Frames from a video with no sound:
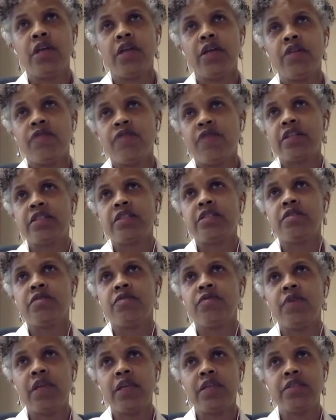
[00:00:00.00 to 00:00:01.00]

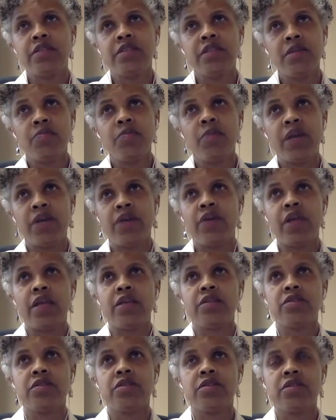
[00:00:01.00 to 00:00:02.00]
effective in some minor
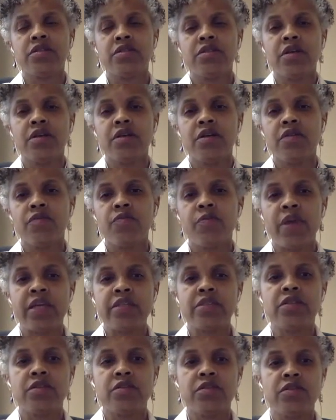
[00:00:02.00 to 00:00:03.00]
cases of
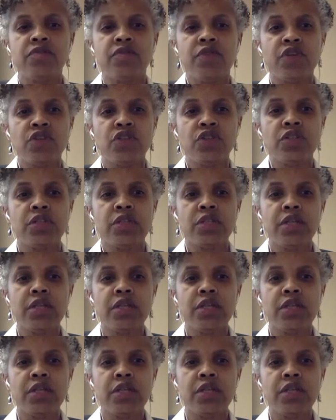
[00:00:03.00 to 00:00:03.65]
mast cell dysfunction.